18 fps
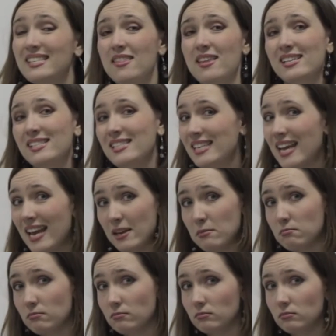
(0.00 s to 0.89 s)
the
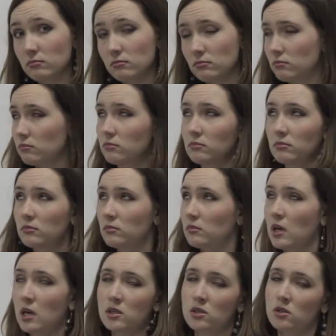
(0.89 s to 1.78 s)
same.
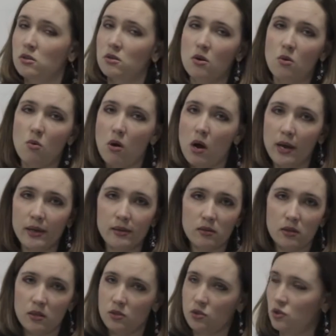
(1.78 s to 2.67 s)
I don't know
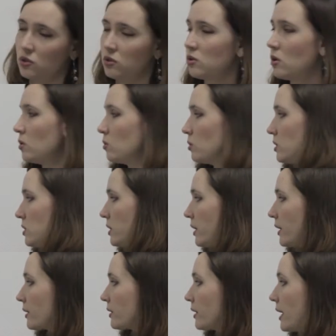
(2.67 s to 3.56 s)
why, it's just always
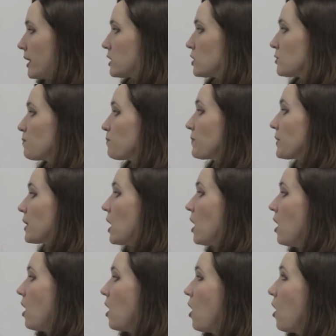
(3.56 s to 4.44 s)
like that.
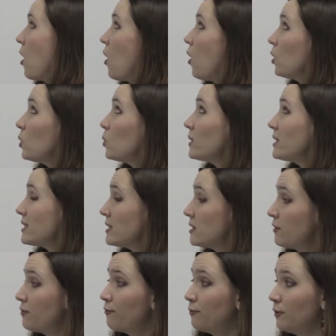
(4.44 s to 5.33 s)
Always
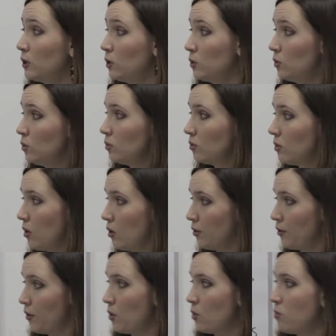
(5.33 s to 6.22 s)
the flu,
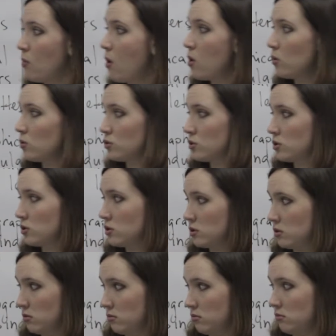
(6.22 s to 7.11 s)
although
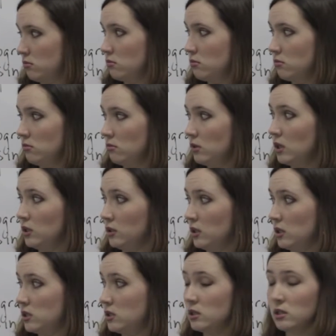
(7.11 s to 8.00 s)
most
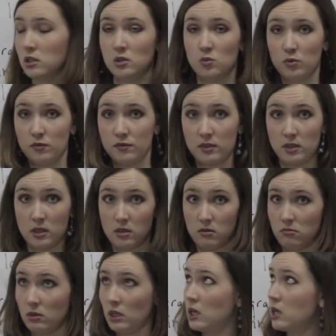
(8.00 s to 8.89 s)
illnesses, as we've
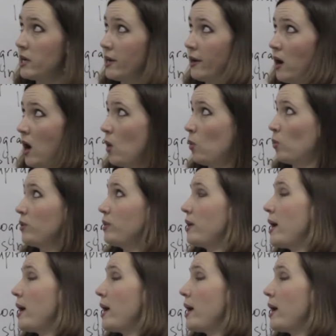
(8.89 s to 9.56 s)
seen here, are with